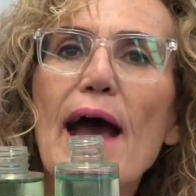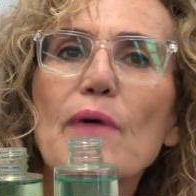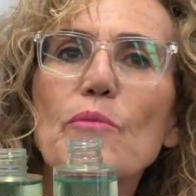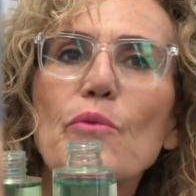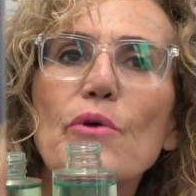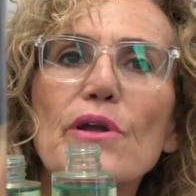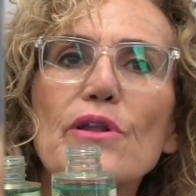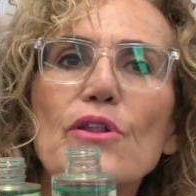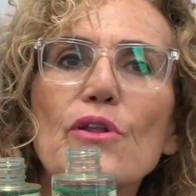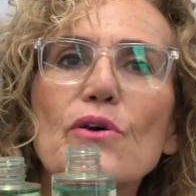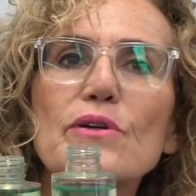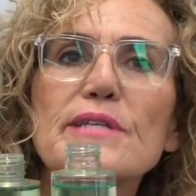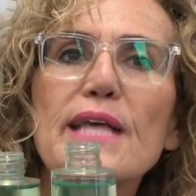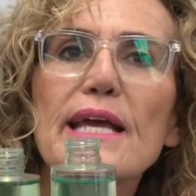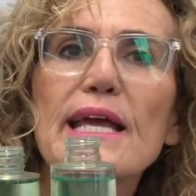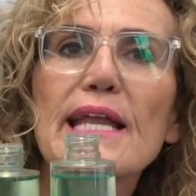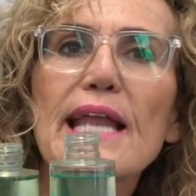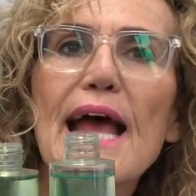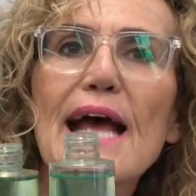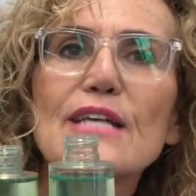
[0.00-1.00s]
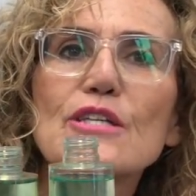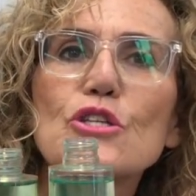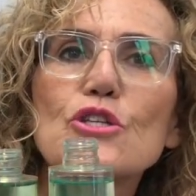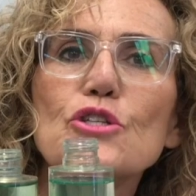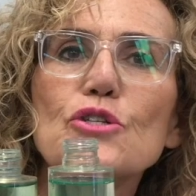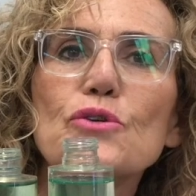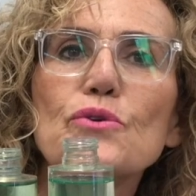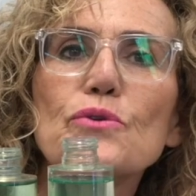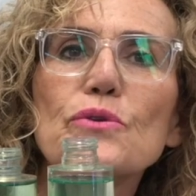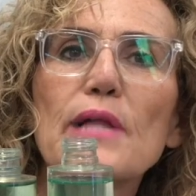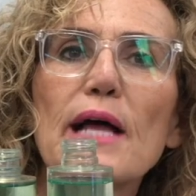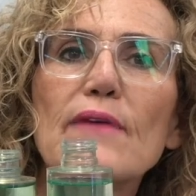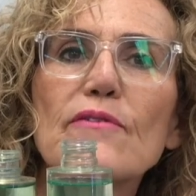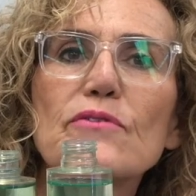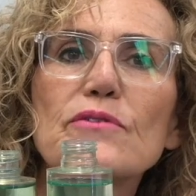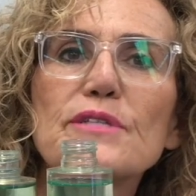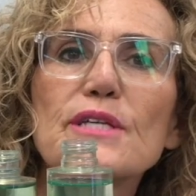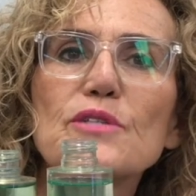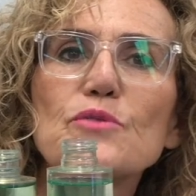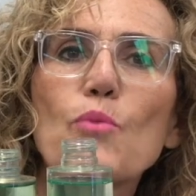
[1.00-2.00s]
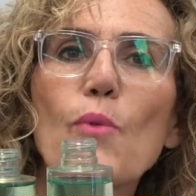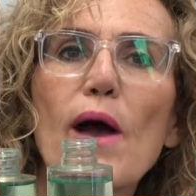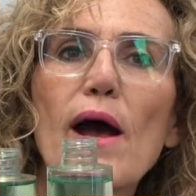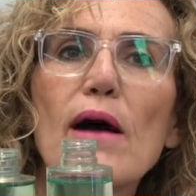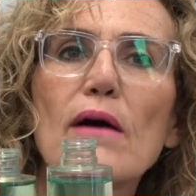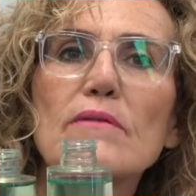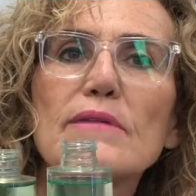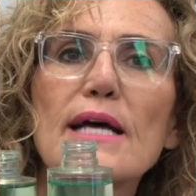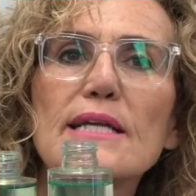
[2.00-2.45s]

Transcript: one looks like it has two levels as well,